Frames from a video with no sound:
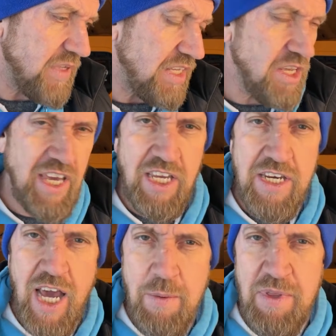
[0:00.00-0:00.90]
you get your
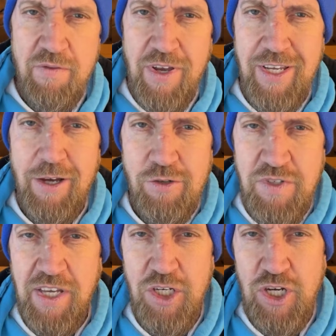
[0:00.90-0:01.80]
name in the videos,
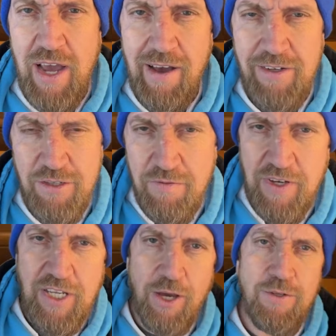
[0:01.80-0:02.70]
obviously get shout outs in the
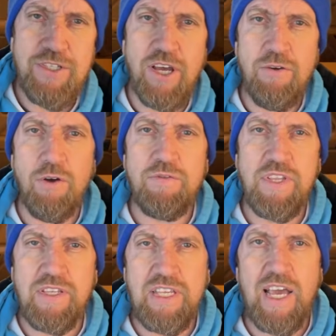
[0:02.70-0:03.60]
videos, so hopefully
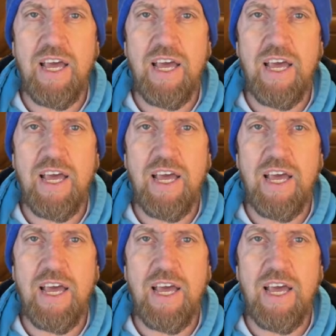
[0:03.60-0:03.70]
there's that.